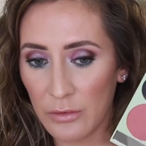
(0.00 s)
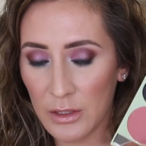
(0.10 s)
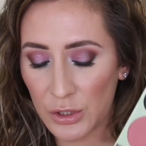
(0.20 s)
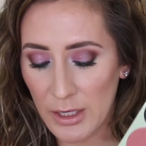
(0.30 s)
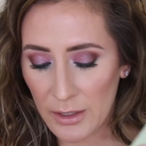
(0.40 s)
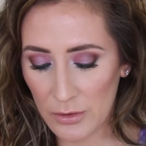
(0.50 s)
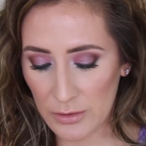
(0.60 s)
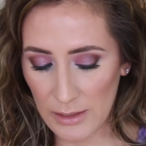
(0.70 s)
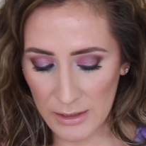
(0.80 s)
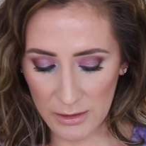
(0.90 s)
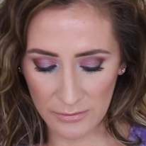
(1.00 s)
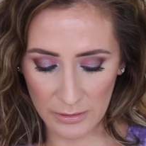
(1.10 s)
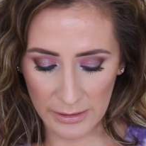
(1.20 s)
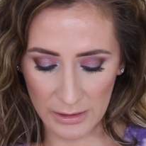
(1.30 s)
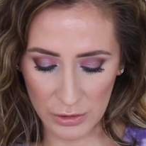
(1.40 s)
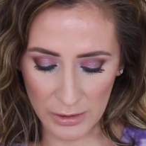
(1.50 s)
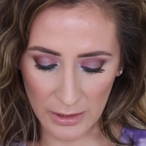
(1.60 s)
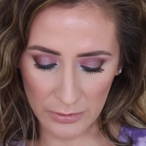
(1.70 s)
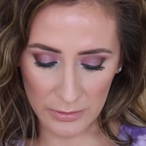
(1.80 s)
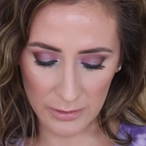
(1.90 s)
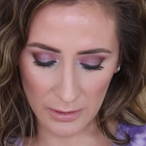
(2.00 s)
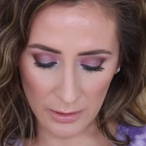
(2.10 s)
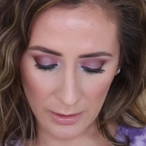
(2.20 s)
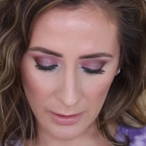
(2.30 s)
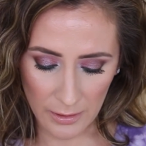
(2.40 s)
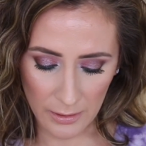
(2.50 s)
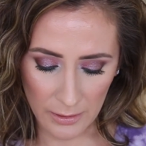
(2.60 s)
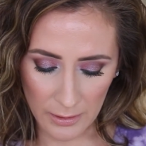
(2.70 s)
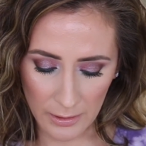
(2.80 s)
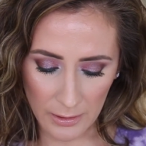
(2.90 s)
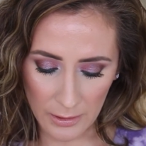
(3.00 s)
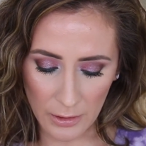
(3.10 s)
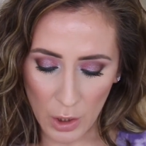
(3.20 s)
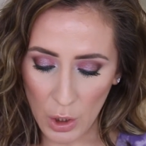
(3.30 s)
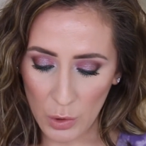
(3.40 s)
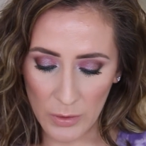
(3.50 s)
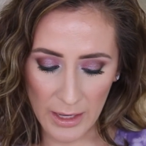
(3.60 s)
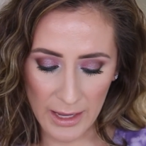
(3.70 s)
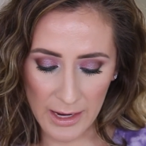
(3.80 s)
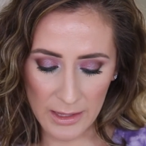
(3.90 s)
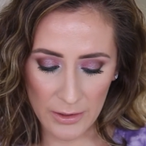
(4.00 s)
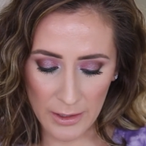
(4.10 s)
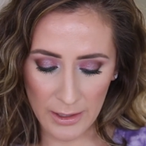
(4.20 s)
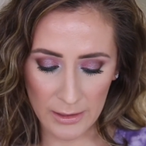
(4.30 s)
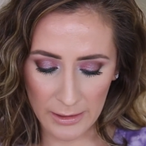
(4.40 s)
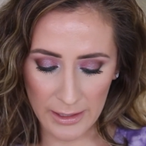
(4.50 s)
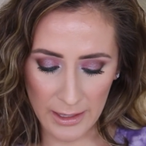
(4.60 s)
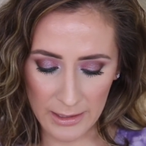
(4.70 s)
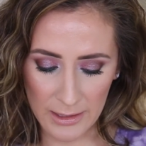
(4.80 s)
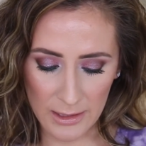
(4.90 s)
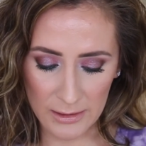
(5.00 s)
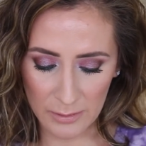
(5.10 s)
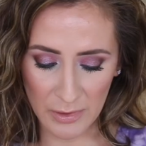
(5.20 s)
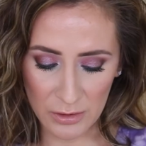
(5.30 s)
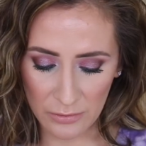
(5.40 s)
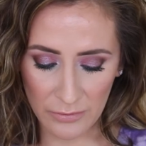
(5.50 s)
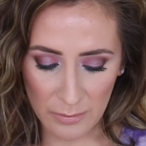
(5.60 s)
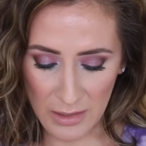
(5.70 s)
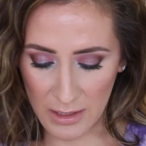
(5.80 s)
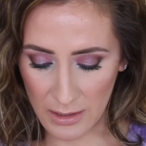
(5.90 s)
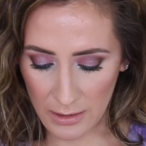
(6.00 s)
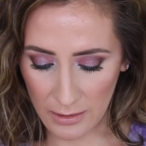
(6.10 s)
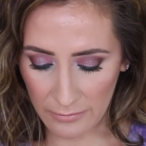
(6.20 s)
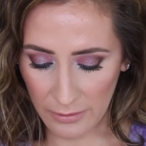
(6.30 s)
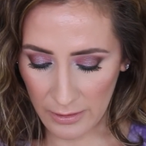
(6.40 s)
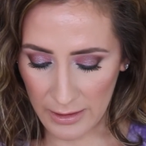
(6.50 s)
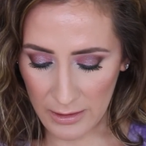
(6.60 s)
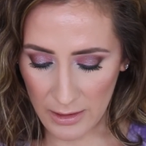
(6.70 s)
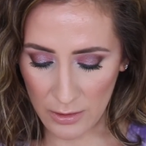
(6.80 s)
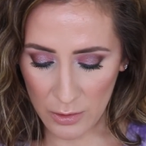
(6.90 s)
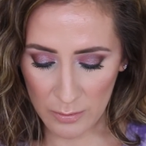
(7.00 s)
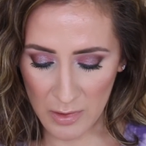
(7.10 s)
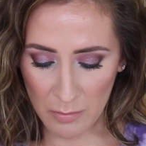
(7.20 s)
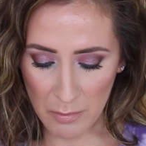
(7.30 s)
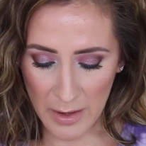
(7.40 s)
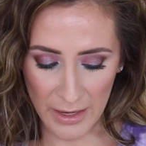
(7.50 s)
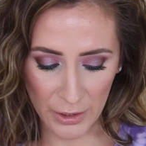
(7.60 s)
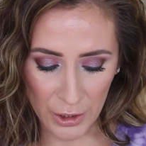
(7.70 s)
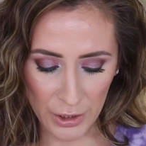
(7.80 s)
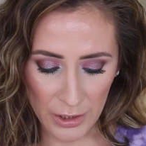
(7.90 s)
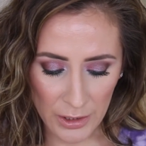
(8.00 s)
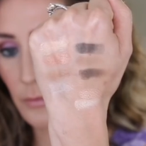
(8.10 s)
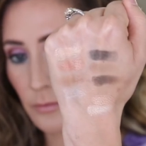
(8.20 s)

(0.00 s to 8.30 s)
over the shadows. I just feel like the shadows are okay. They're not like anything special for me. I feel like they could be better.